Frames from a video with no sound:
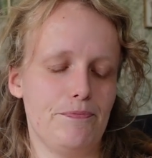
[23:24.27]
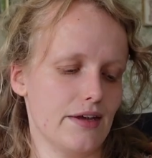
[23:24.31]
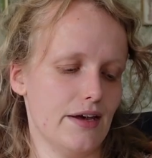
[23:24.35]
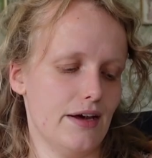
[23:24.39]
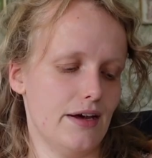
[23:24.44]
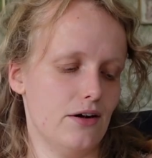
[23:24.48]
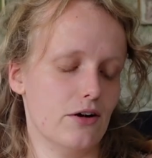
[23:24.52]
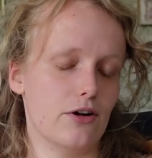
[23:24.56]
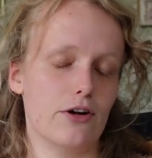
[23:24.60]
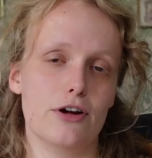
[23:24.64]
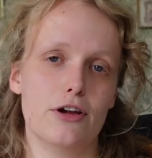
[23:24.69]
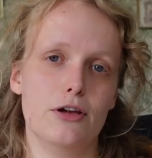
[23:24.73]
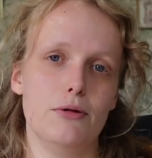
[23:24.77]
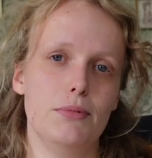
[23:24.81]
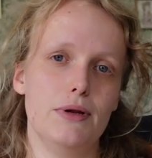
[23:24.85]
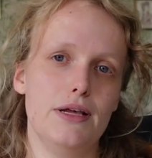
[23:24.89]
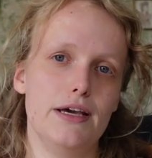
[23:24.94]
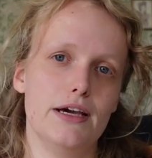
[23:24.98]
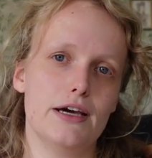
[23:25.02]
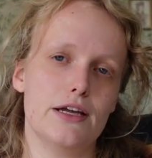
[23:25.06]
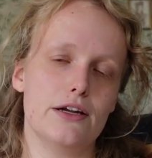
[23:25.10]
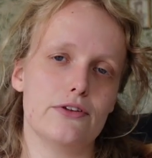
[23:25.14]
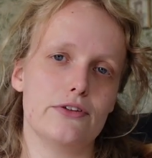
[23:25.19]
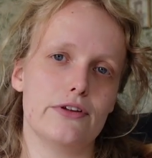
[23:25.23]
and
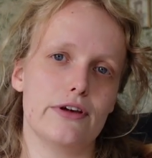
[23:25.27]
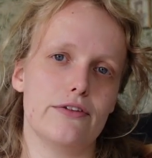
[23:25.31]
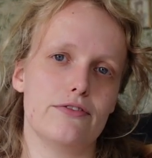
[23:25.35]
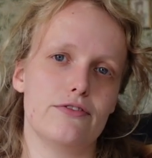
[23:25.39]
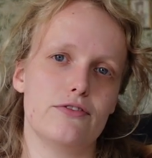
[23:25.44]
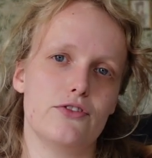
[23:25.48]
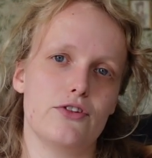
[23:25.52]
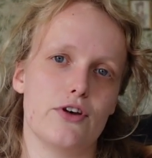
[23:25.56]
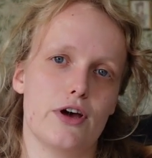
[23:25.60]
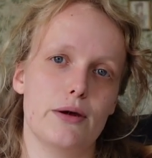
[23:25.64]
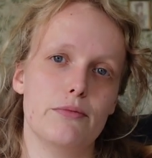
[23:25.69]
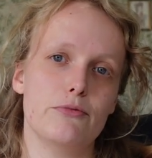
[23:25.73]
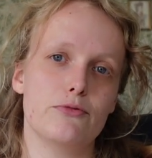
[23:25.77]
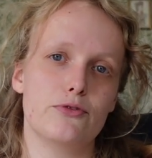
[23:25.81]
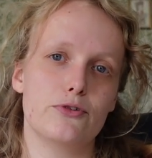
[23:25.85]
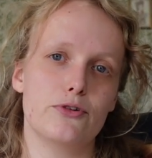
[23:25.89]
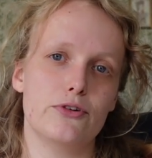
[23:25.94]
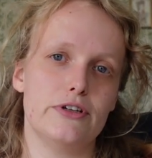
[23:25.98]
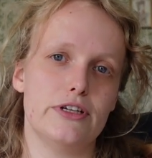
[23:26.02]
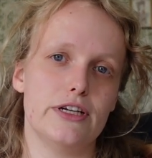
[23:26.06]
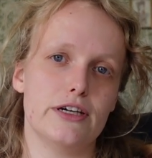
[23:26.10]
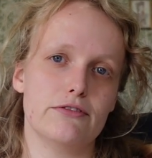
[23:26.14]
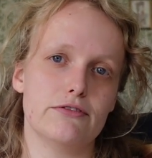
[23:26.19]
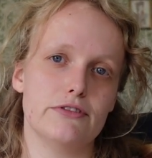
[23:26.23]
arguably I don't have time for
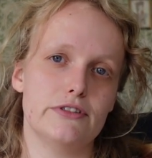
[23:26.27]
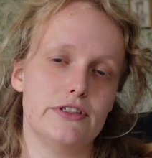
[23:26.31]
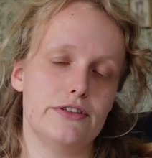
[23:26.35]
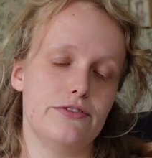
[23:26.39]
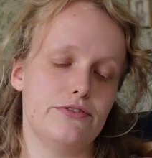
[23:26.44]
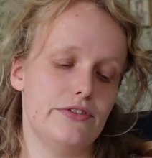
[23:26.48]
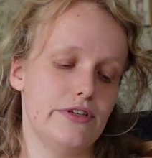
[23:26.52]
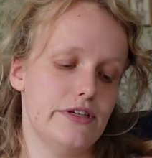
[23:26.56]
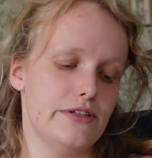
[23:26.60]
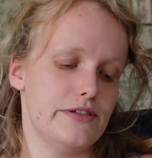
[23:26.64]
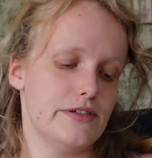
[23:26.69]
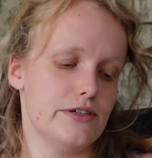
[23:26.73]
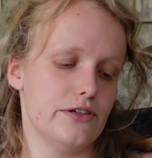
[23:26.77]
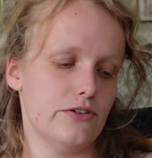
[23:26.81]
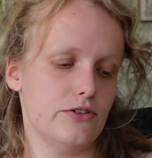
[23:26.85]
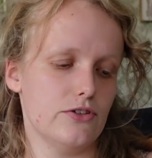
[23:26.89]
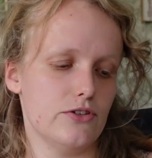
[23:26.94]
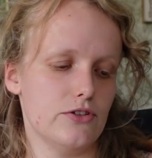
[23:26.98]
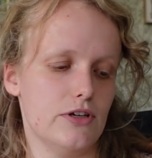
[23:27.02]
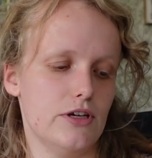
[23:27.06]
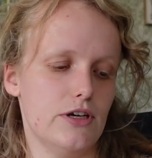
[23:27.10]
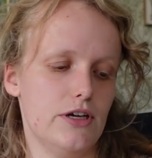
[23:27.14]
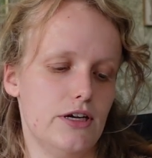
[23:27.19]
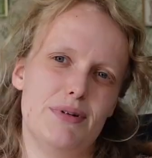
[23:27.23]
decorative
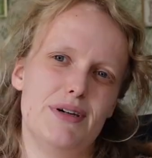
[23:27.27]
details,